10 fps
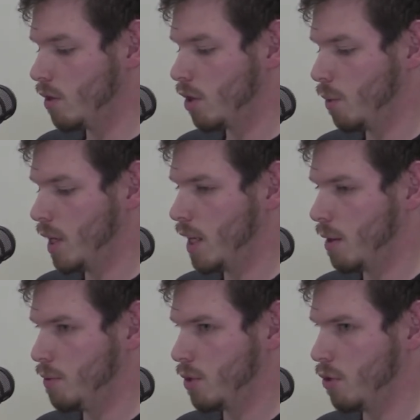So when it
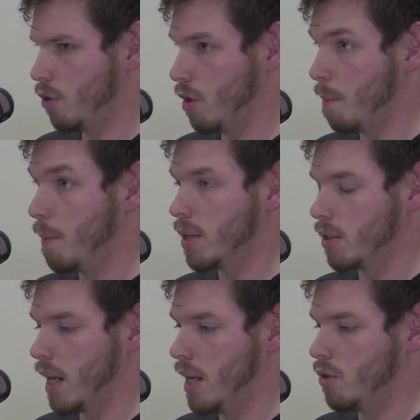comes to
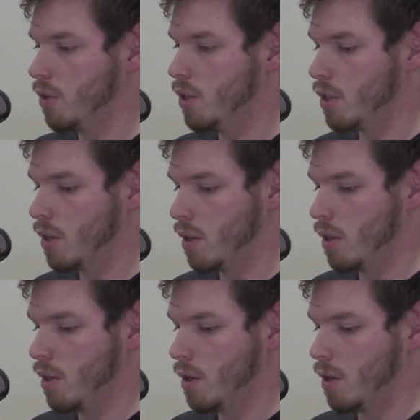mixed ages,
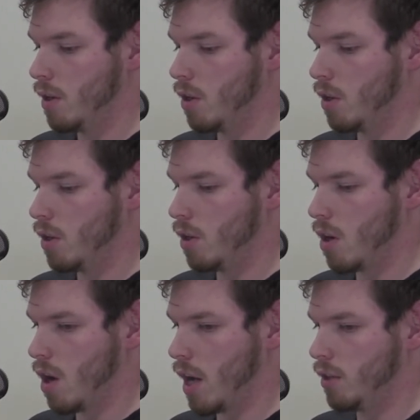
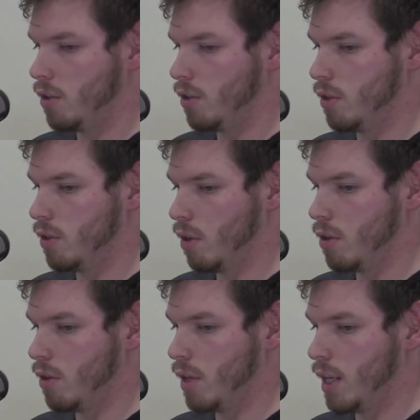I
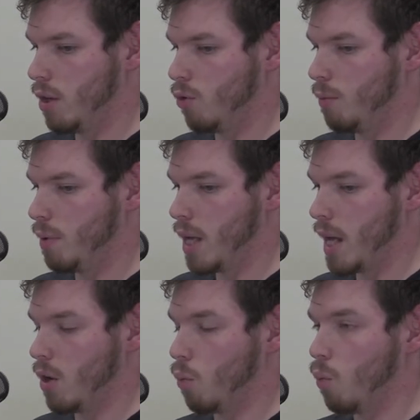don't think it would be
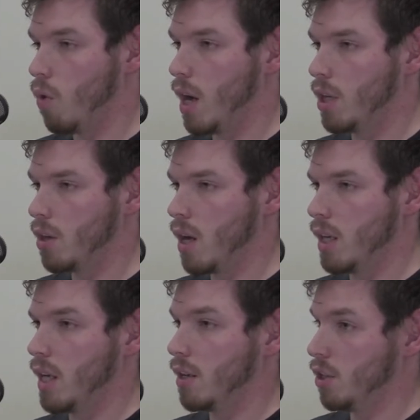a wise
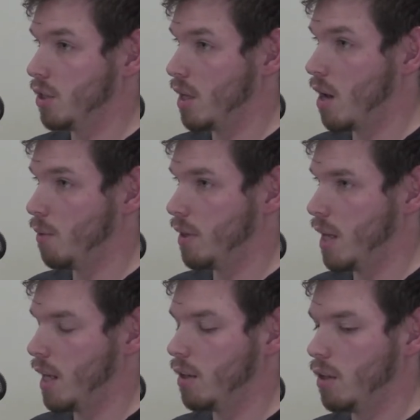idea to start with
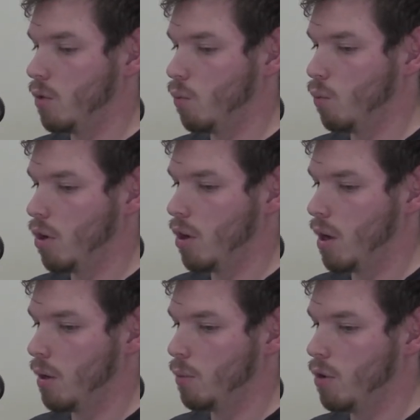that. What
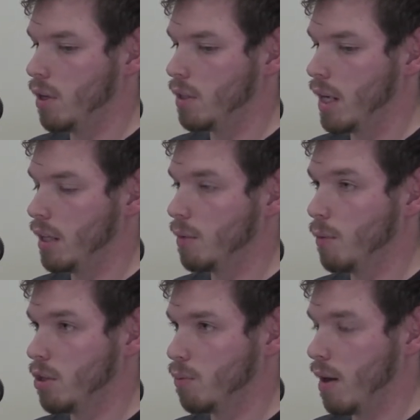I would take the
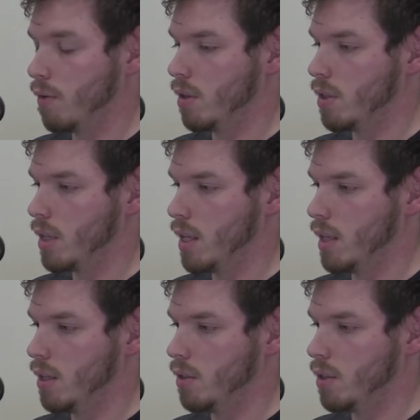most preference
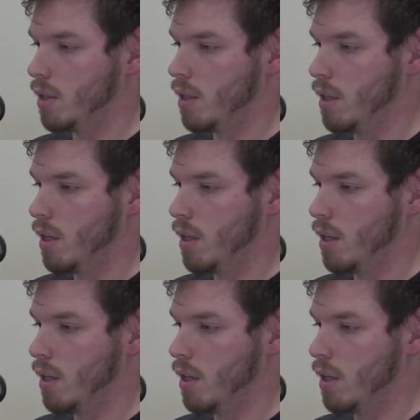is,